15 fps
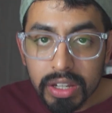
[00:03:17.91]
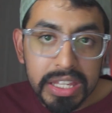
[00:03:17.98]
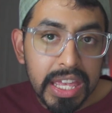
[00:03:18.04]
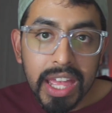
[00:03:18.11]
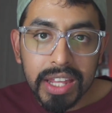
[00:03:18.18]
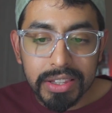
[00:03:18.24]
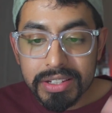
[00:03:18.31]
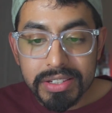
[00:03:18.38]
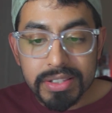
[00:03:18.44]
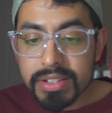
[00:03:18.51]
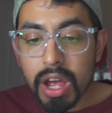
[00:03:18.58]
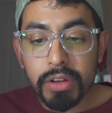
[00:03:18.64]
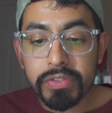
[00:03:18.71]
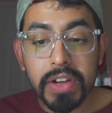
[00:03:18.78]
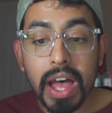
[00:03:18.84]
Again, this is
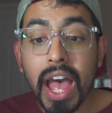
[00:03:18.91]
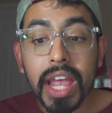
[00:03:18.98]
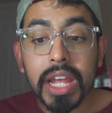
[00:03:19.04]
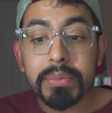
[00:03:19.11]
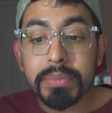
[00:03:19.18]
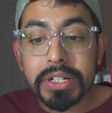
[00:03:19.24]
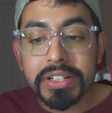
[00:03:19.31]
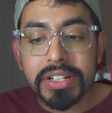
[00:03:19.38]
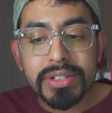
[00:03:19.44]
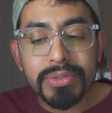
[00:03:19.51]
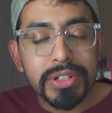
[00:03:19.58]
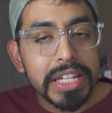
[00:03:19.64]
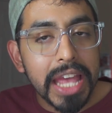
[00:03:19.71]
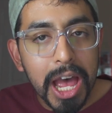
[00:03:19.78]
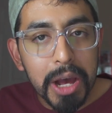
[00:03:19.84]
all fine, but it doesn't
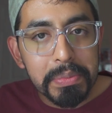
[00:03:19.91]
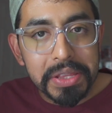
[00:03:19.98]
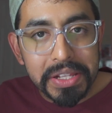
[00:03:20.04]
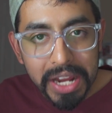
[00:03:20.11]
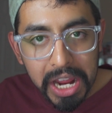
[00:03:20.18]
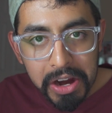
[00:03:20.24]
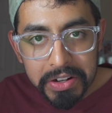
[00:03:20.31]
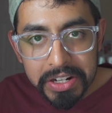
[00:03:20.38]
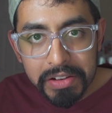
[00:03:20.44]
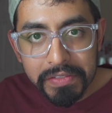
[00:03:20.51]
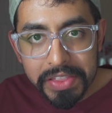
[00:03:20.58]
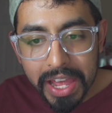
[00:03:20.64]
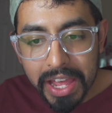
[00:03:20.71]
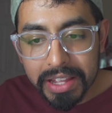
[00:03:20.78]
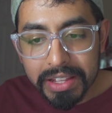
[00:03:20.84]
really help the
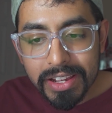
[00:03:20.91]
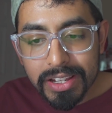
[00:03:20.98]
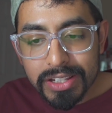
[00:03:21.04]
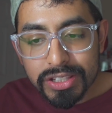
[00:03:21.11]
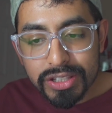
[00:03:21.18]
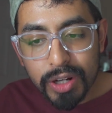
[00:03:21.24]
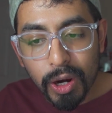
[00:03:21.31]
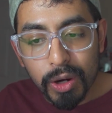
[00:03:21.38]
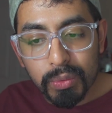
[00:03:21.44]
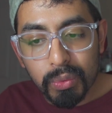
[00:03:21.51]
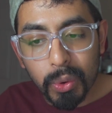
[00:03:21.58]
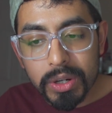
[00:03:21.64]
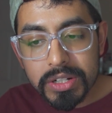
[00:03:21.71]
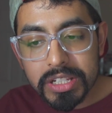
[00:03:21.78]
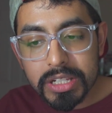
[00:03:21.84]
narrative that Star
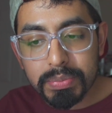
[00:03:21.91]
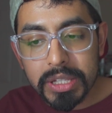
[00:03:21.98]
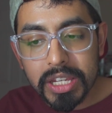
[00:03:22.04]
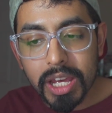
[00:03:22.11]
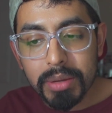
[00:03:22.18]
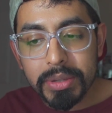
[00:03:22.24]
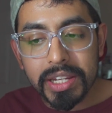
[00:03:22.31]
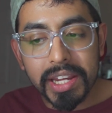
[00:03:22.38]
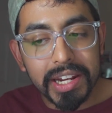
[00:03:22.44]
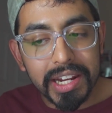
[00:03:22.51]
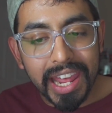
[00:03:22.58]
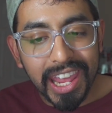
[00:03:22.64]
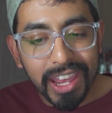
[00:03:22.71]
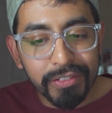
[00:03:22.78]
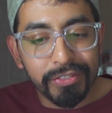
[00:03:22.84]
Wars is becoming
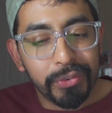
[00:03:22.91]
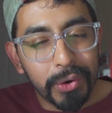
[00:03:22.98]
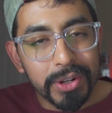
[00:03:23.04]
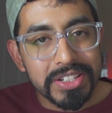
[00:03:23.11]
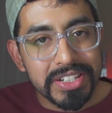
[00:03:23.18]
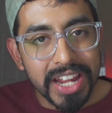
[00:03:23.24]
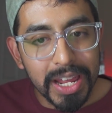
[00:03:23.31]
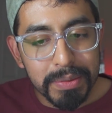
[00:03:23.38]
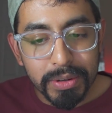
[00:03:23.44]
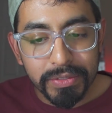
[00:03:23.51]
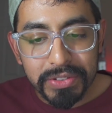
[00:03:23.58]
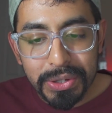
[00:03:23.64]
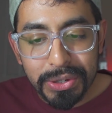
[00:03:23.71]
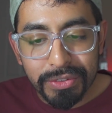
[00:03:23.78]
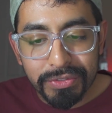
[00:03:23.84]
an A-Force type
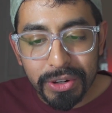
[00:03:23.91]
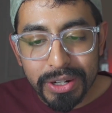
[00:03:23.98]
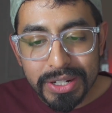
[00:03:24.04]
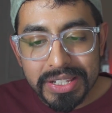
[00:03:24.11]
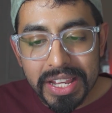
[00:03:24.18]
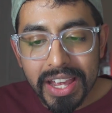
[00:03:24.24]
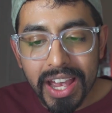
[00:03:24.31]
of universe,